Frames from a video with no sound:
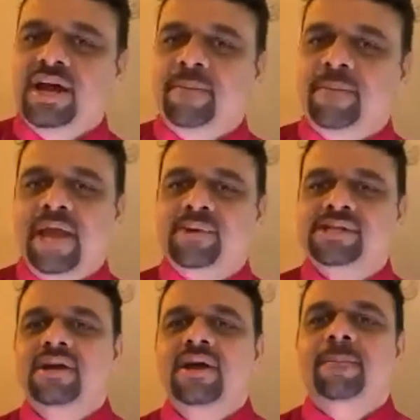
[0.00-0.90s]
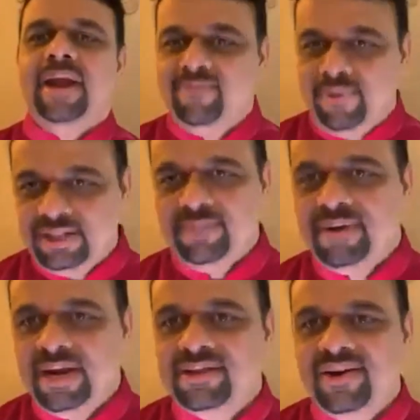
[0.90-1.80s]
I was praying for that.
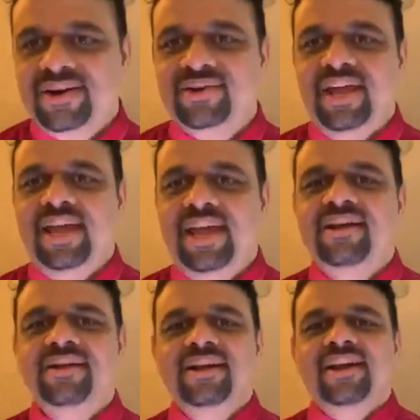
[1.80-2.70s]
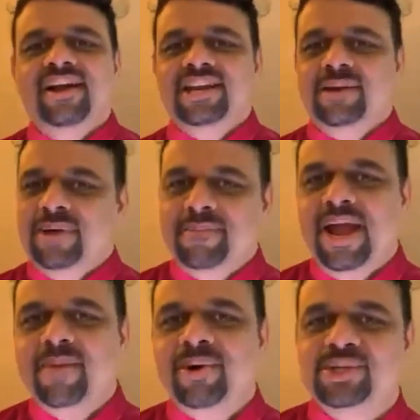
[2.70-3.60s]
Praise the Lord. Today in
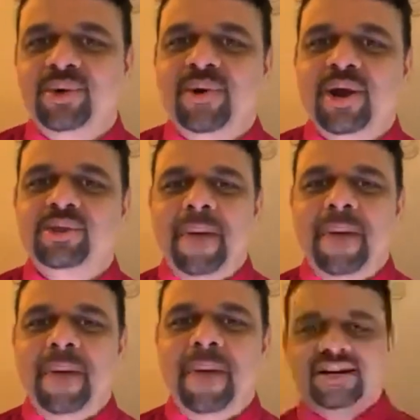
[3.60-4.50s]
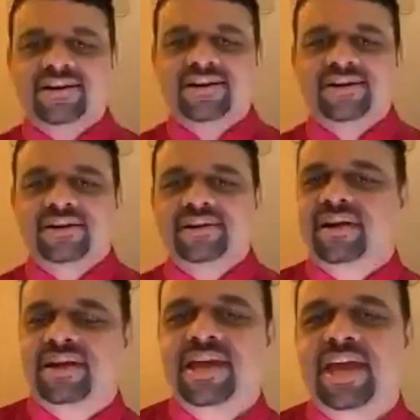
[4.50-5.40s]
Birmingham, also one of the pastor
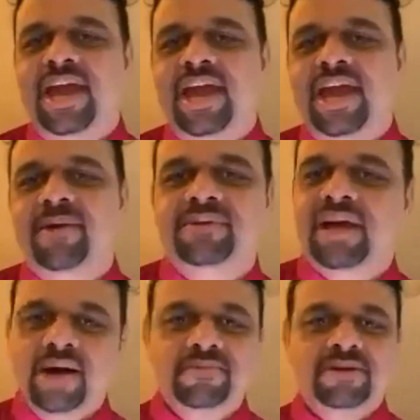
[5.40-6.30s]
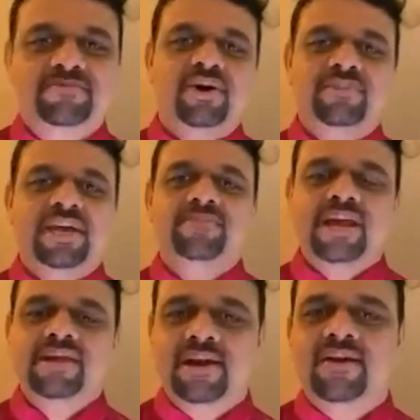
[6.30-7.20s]
he gave the love gift for me. Praise
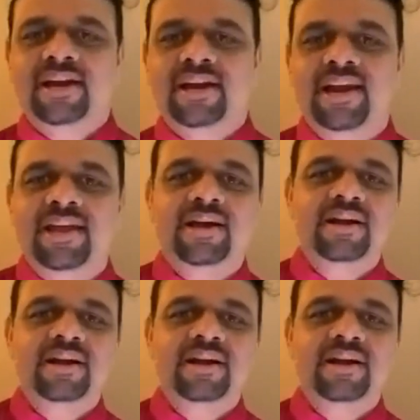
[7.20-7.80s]
the Lord. Hallelujah.